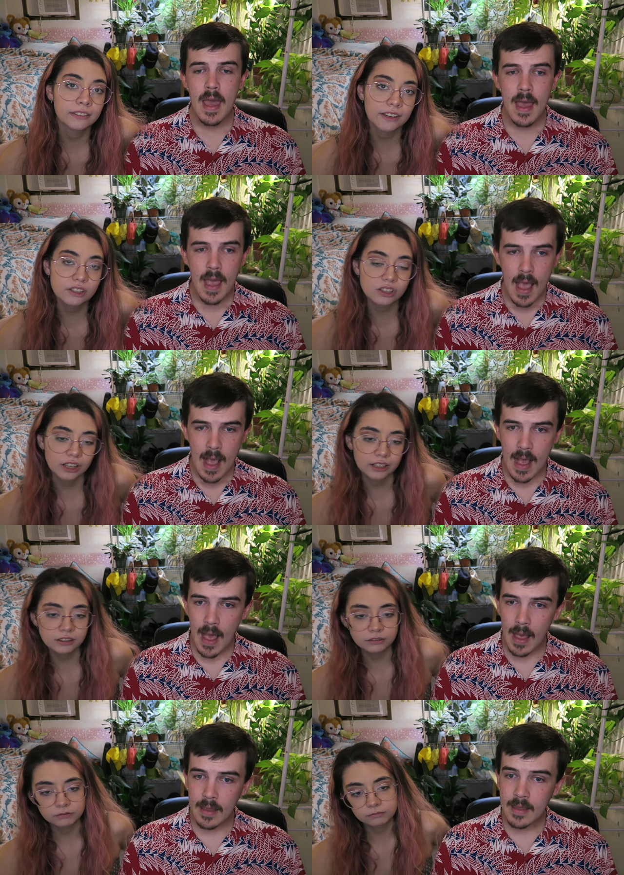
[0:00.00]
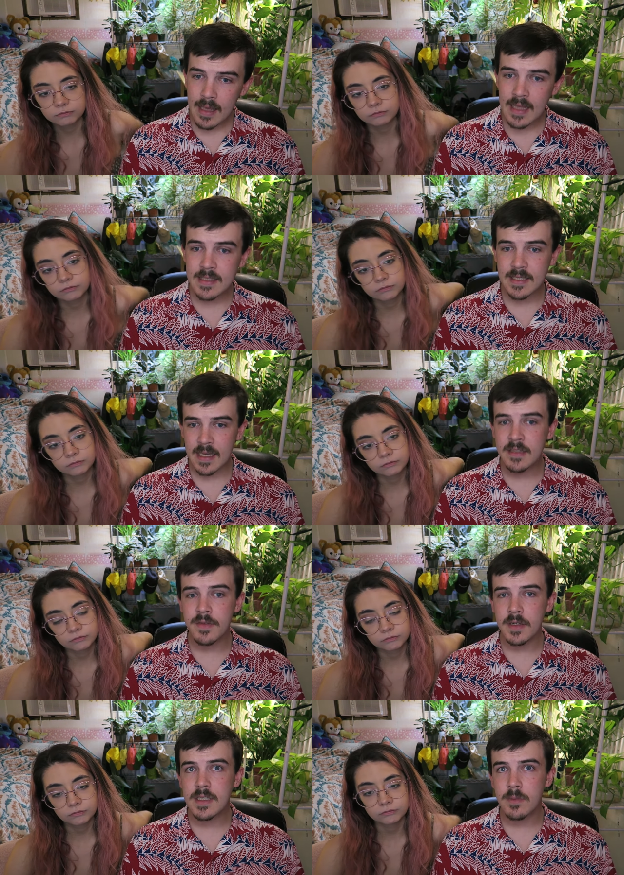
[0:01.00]
Speaker 1: Adventureland.
Speaker 2: It's it's
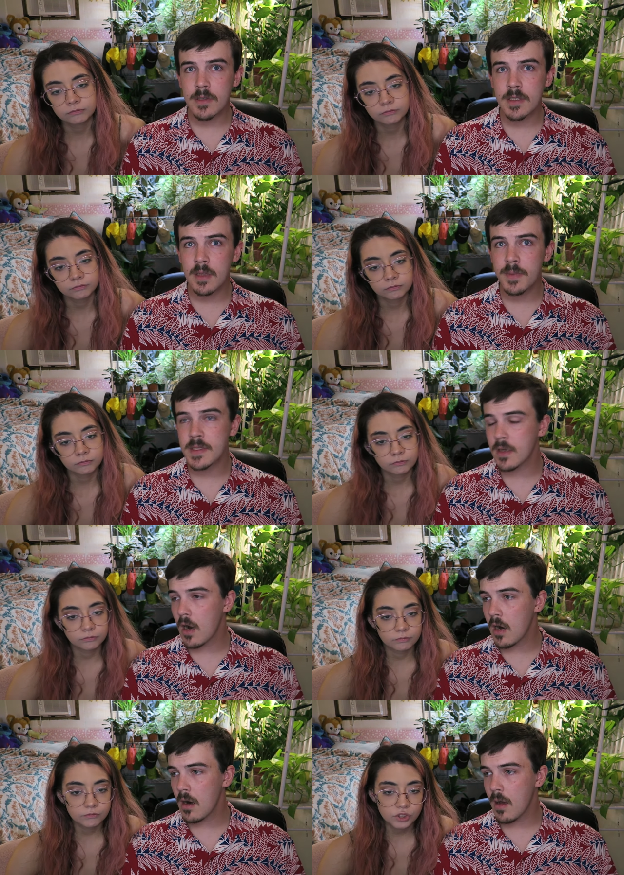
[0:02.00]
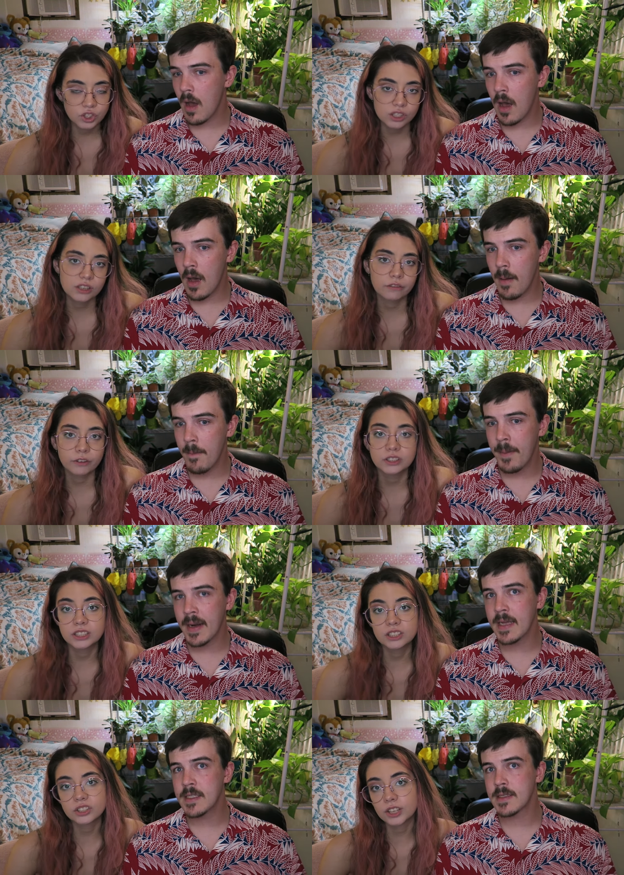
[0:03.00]
very similar to the bazaar, just uh, the frontier but
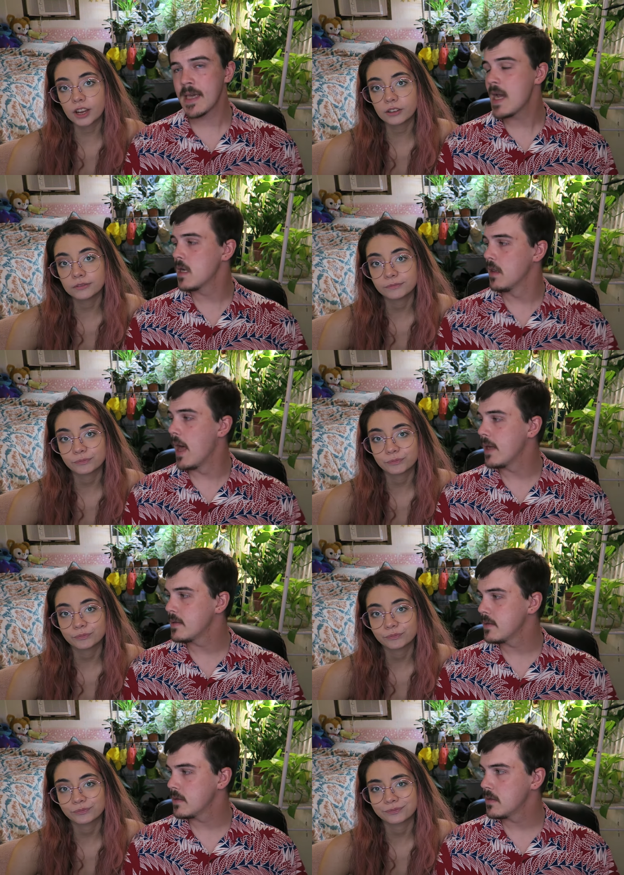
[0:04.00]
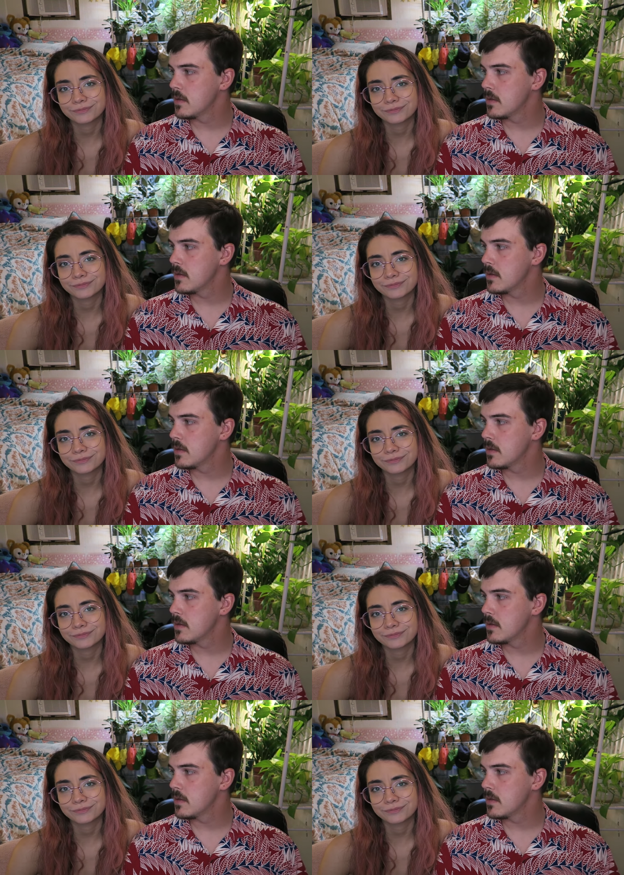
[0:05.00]
I just style. care less.